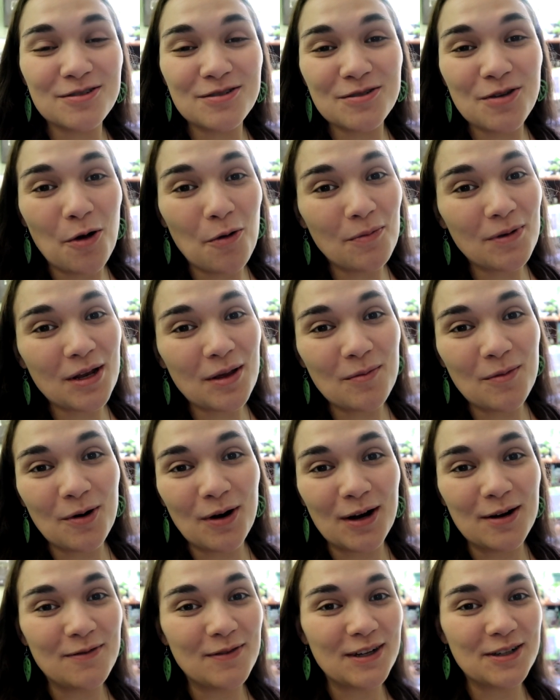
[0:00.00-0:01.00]
so many
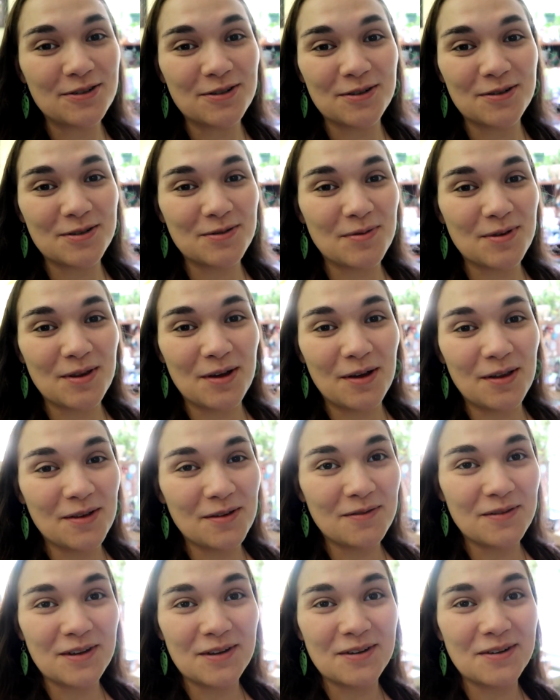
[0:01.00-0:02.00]
more adventures with all
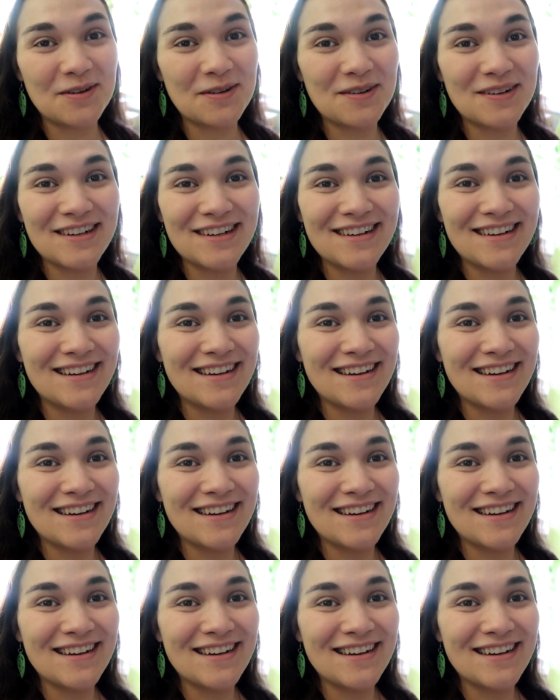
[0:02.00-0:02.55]
of you,